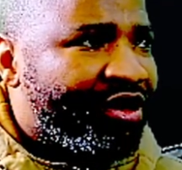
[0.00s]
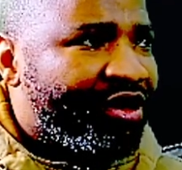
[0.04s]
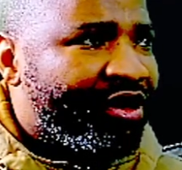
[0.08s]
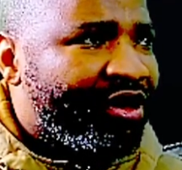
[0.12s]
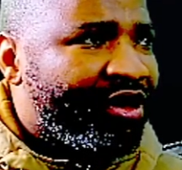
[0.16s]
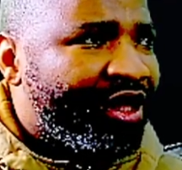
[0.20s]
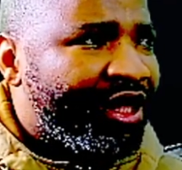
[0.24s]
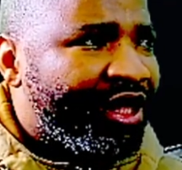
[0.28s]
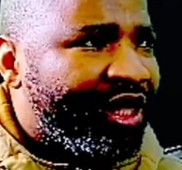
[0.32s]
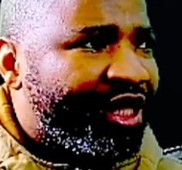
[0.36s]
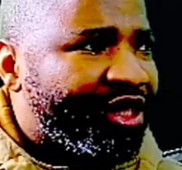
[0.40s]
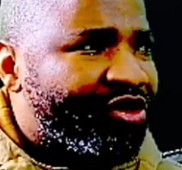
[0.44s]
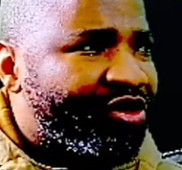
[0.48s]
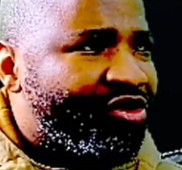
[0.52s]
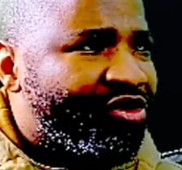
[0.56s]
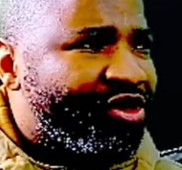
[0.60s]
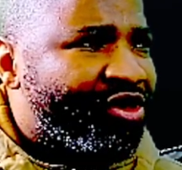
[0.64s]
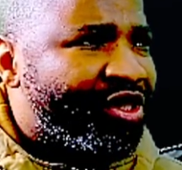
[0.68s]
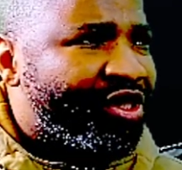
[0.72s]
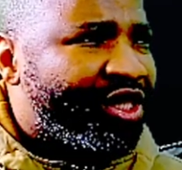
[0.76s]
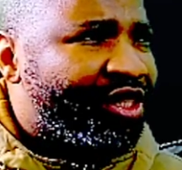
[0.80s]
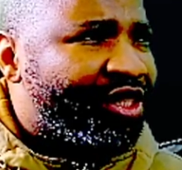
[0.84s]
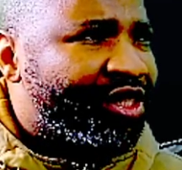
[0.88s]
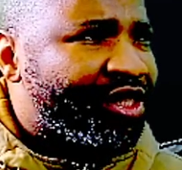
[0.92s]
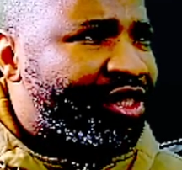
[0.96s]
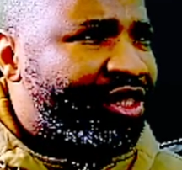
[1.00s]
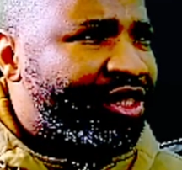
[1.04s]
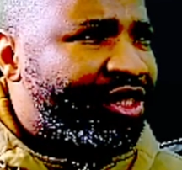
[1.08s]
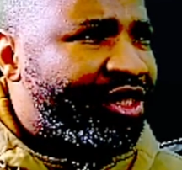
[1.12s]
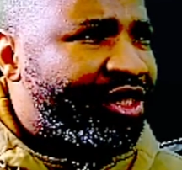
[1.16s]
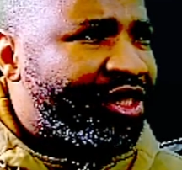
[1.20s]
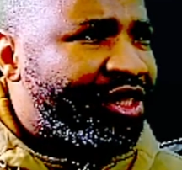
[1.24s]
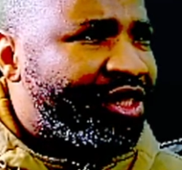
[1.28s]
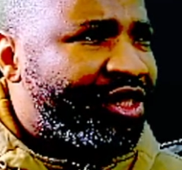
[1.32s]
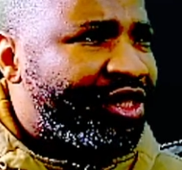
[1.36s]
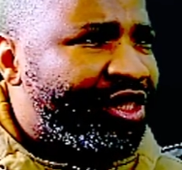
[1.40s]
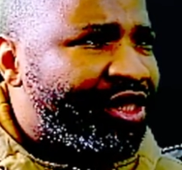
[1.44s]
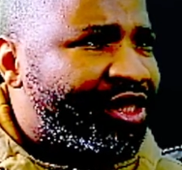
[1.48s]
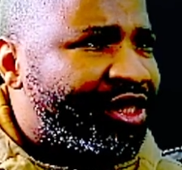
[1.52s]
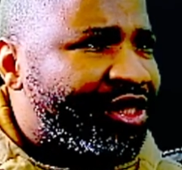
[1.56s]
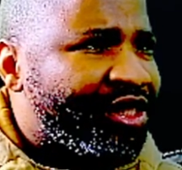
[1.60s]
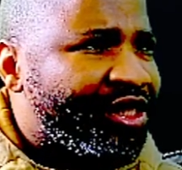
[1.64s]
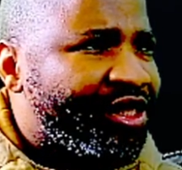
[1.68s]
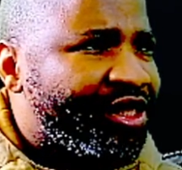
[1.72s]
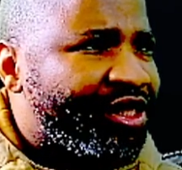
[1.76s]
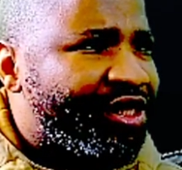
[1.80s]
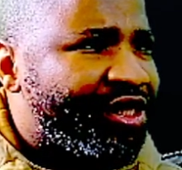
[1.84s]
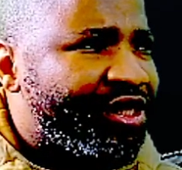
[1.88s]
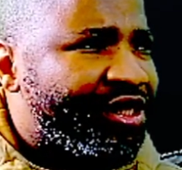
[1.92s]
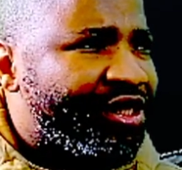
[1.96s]
As you can see,
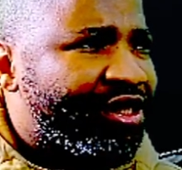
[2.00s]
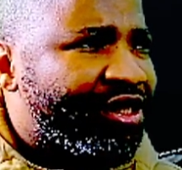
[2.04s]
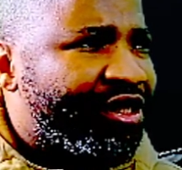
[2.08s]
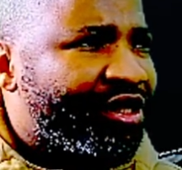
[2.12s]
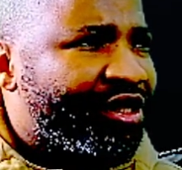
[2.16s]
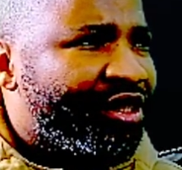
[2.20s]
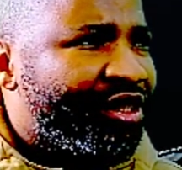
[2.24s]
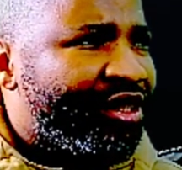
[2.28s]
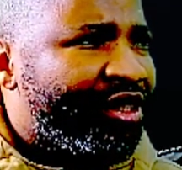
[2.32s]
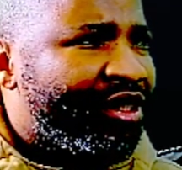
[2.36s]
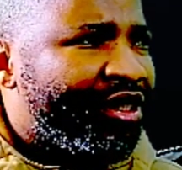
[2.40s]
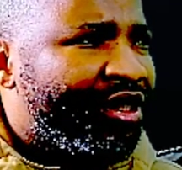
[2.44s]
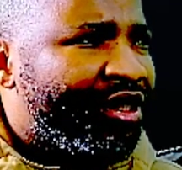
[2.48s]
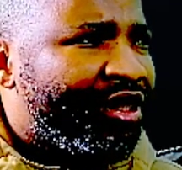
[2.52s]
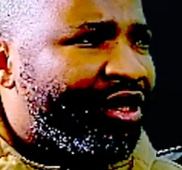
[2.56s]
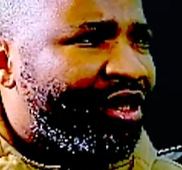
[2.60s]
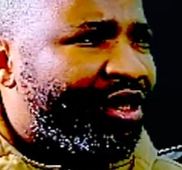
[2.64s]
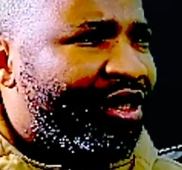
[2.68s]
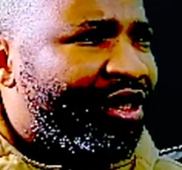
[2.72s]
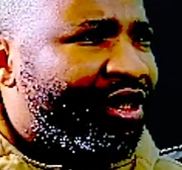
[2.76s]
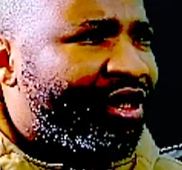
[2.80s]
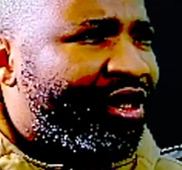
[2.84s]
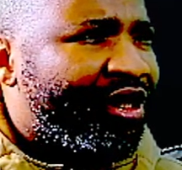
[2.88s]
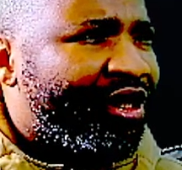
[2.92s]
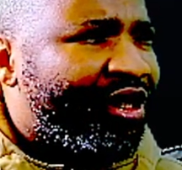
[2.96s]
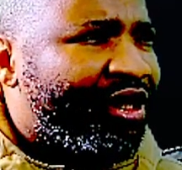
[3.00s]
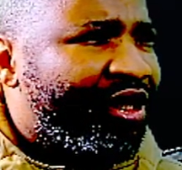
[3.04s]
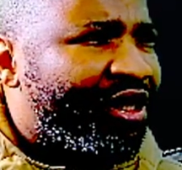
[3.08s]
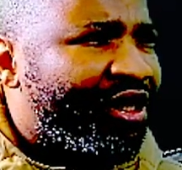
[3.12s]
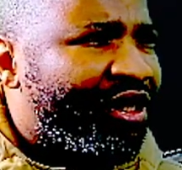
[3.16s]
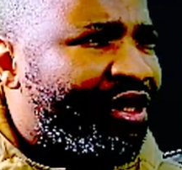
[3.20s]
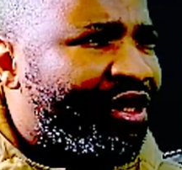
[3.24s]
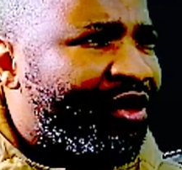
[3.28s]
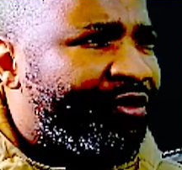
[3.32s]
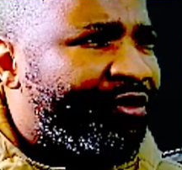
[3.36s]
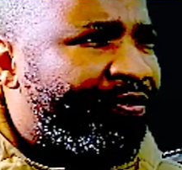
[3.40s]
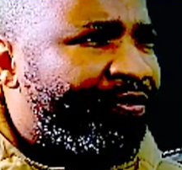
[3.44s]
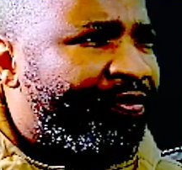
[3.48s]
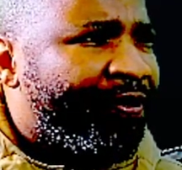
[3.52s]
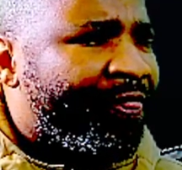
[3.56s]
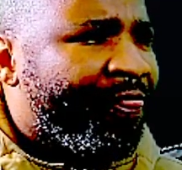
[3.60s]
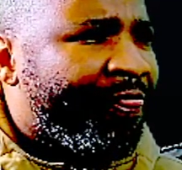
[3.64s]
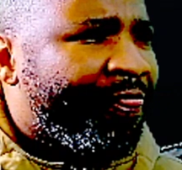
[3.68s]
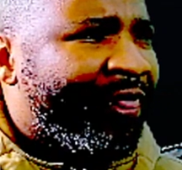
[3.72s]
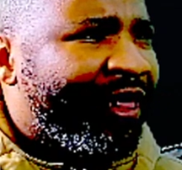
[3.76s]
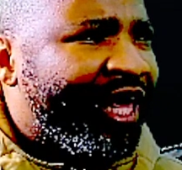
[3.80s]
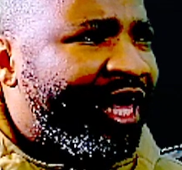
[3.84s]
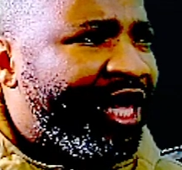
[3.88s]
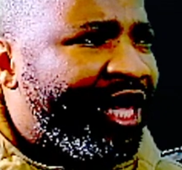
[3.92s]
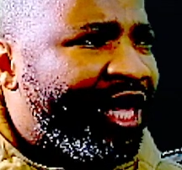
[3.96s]
this uh,
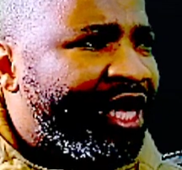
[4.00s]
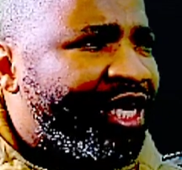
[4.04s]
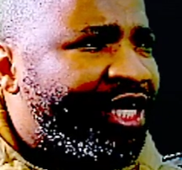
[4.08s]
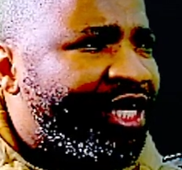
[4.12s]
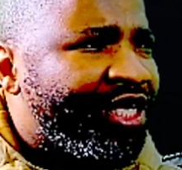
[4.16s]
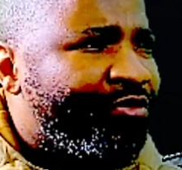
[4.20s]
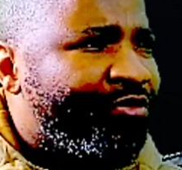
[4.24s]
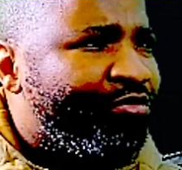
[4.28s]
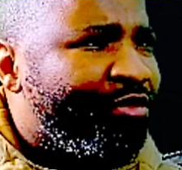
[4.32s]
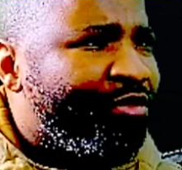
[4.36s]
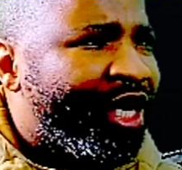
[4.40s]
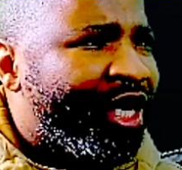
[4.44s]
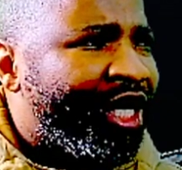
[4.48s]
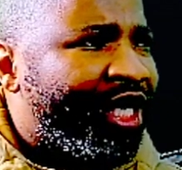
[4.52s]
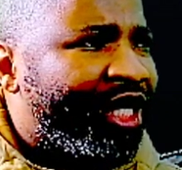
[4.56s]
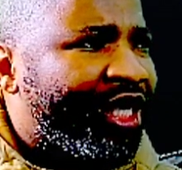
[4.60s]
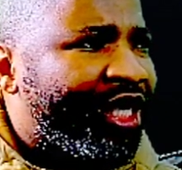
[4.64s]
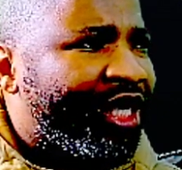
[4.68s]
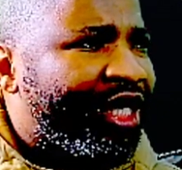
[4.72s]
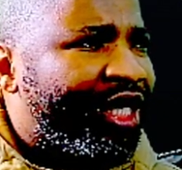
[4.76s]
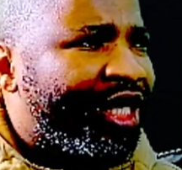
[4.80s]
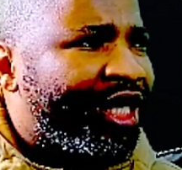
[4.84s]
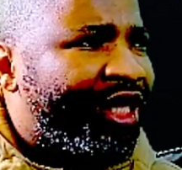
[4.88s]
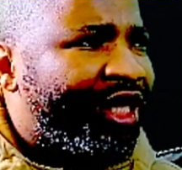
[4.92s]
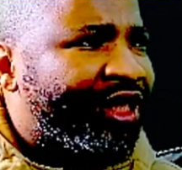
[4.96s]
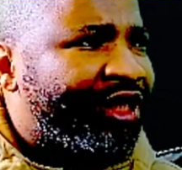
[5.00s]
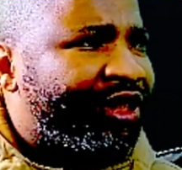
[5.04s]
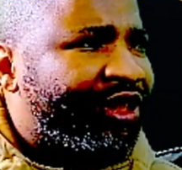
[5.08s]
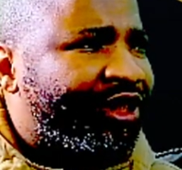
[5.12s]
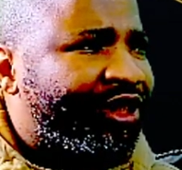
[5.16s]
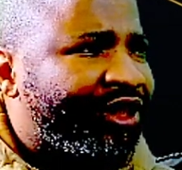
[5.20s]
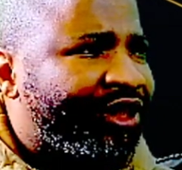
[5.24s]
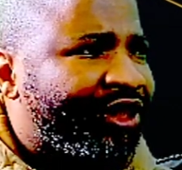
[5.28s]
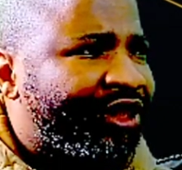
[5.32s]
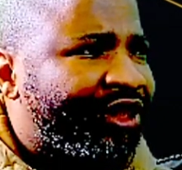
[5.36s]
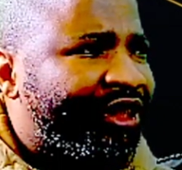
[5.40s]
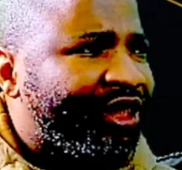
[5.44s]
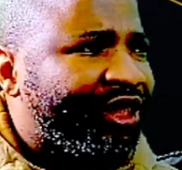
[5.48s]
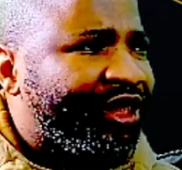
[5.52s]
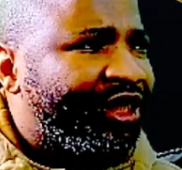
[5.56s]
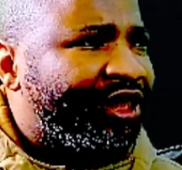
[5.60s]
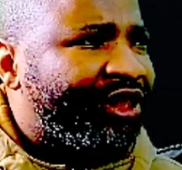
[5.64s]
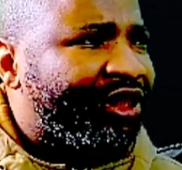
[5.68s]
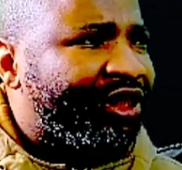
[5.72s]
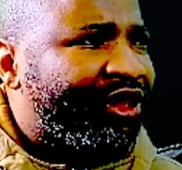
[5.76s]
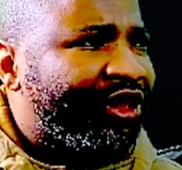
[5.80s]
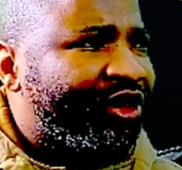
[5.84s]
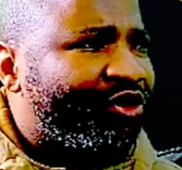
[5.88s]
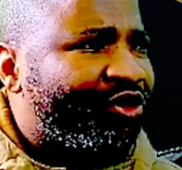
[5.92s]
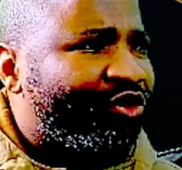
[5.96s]
hanging man
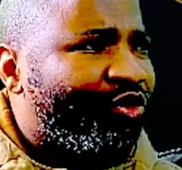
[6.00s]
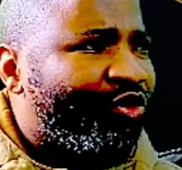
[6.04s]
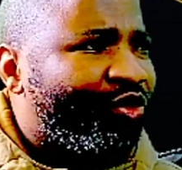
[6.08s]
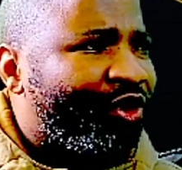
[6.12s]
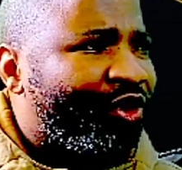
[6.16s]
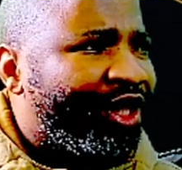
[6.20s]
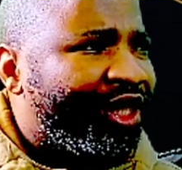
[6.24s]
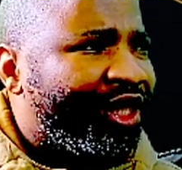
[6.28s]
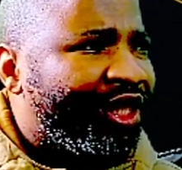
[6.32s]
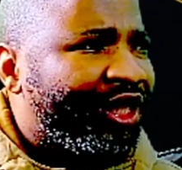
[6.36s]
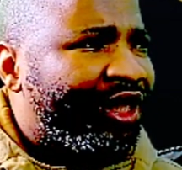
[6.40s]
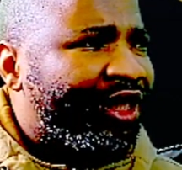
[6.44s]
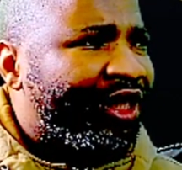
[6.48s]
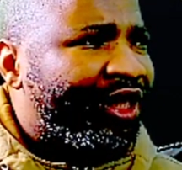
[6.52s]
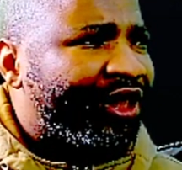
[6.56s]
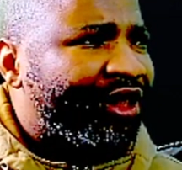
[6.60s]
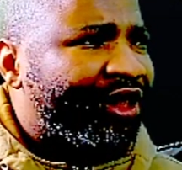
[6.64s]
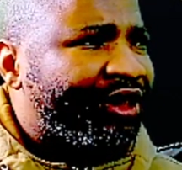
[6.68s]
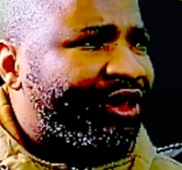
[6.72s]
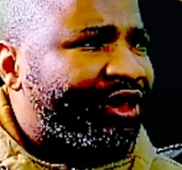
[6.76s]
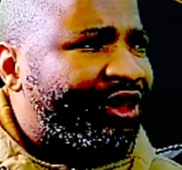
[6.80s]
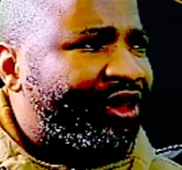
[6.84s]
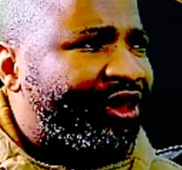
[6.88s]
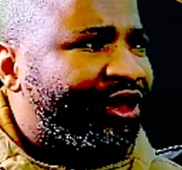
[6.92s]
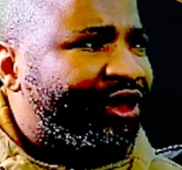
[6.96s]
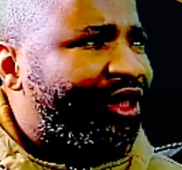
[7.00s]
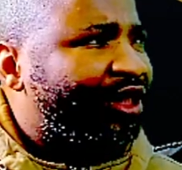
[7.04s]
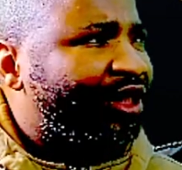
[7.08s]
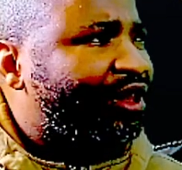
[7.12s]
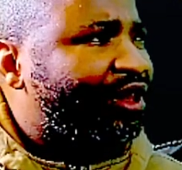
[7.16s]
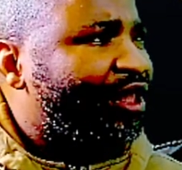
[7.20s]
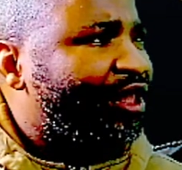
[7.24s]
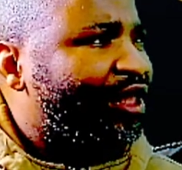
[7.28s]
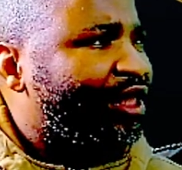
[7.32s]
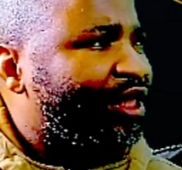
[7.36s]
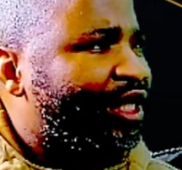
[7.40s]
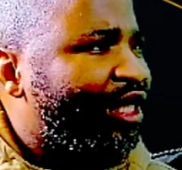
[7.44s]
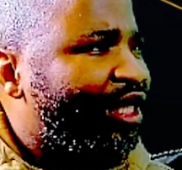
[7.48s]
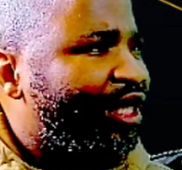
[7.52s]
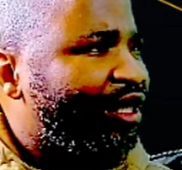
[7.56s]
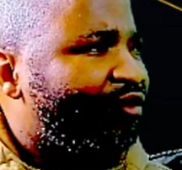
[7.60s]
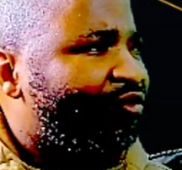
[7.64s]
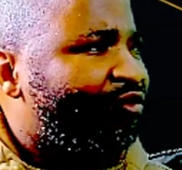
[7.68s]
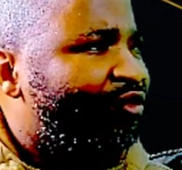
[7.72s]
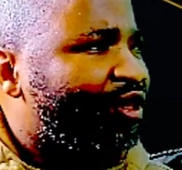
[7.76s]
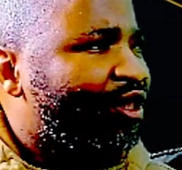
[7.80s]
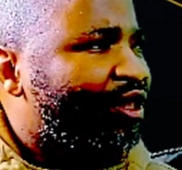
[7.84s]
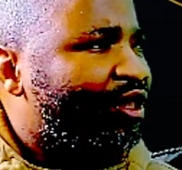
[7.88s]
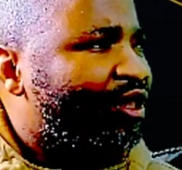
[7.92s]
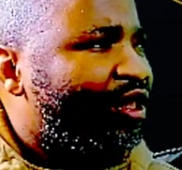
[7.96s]
candlesticks were retesting the
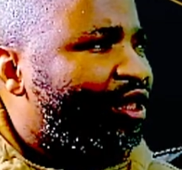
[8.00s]
level.